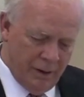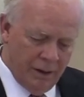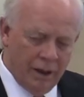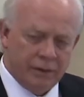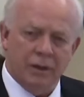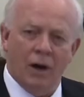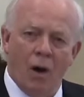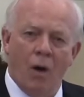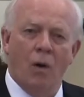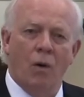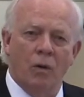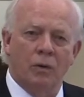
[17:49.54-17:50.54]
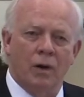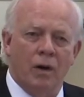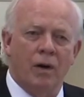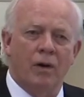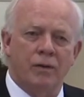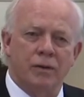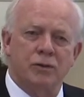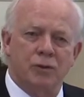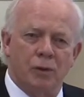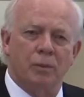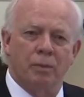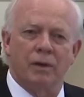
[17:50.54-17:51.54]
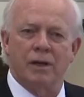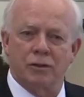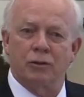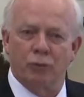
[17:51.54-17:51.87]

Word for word: uh, to hold all the surplus